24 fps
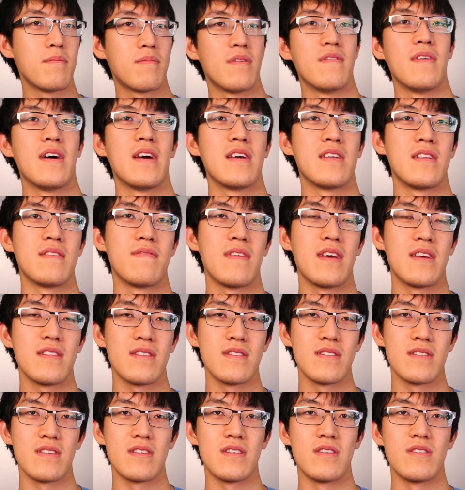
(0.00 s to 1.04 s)
provide
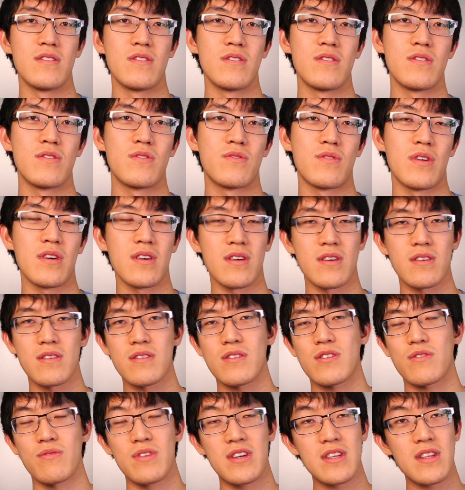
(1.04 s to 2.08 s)
advances in
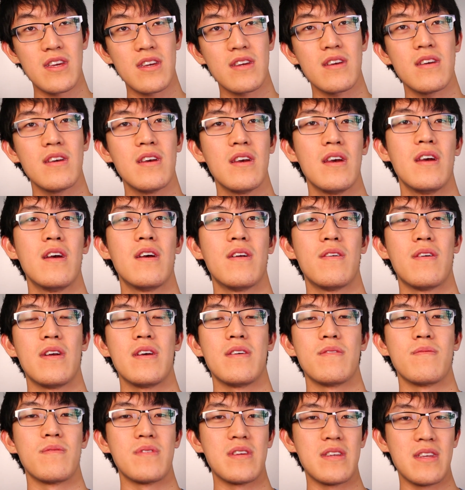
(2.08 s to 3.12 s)
drug screening,
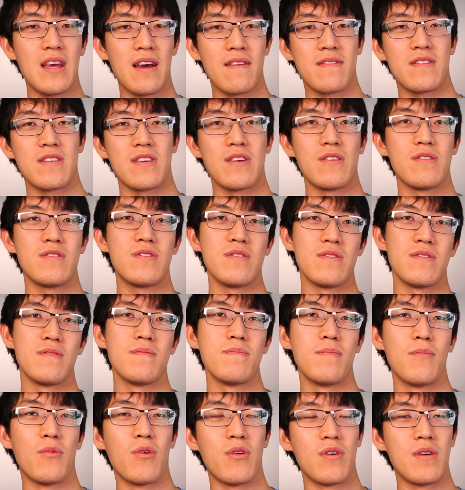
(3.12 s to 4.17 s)
right? We have to go
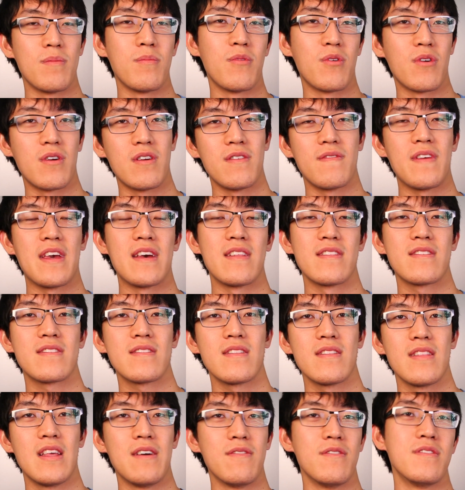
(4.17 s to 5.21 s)
to more and more
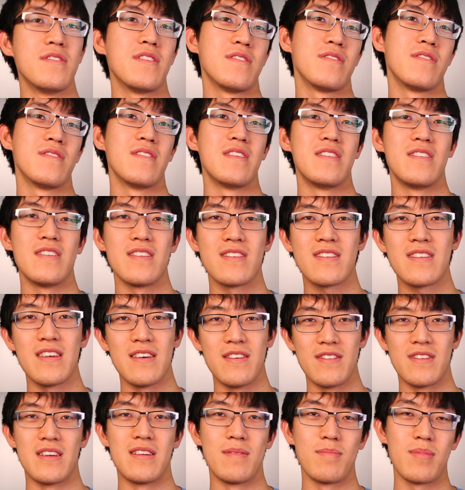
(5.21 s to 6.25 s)
advanced levels other than just
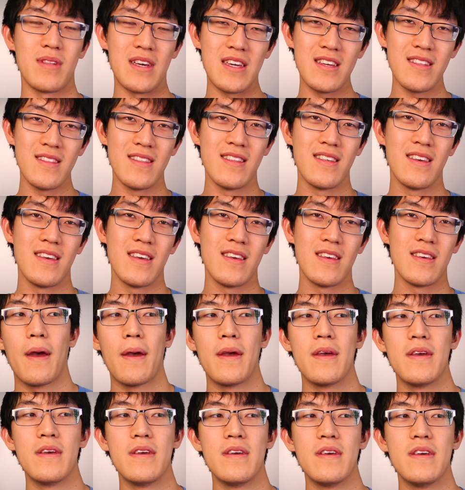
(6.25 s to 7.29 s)
cells on a plate.
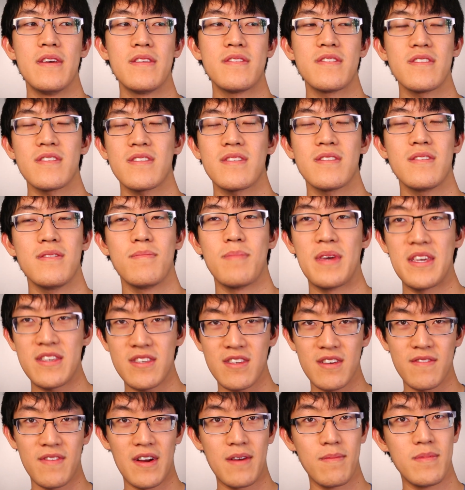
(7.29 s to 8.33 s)
It's just an
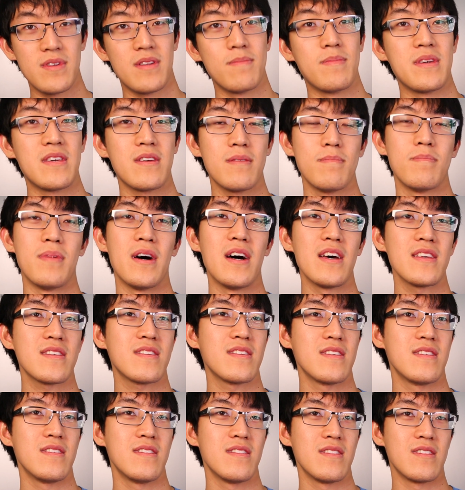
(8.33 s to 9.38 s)
amazing environment to be in.
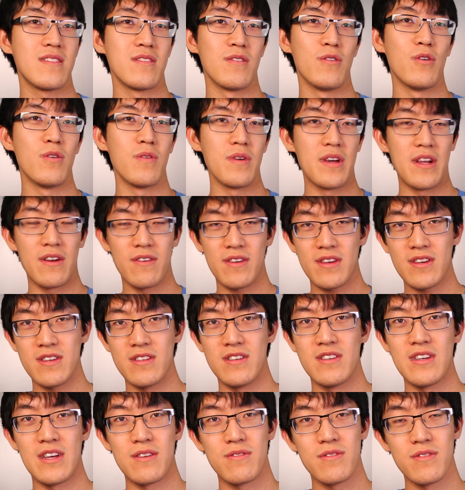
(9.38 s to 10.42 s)
Boston, the whole area
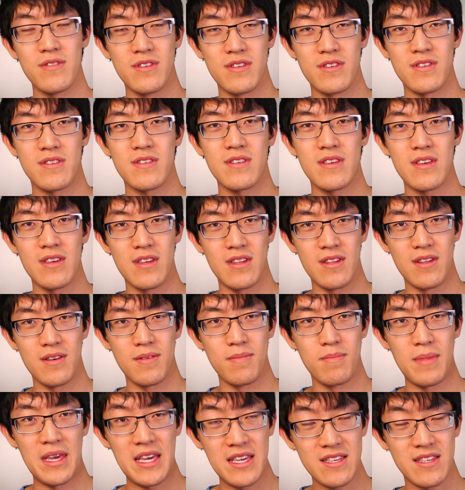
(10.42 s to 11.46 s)
in general, is an
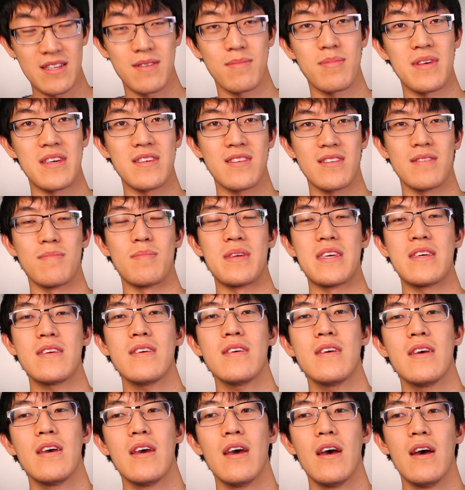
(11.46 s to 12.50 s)
amazing place to
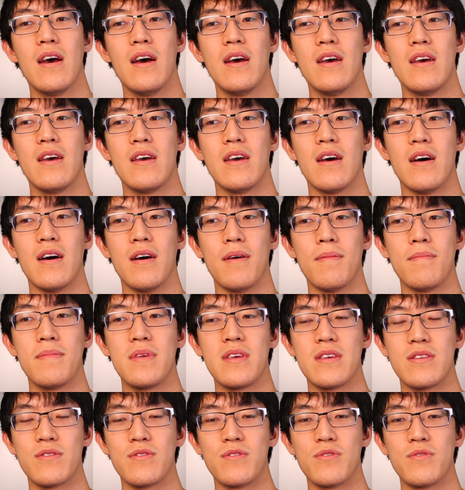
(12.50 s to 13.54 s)
be. Um,
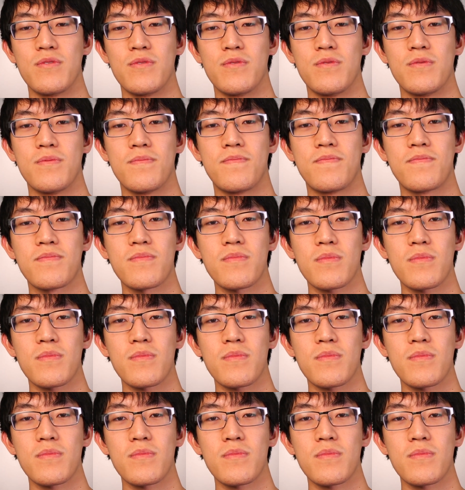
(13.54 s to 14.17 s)
you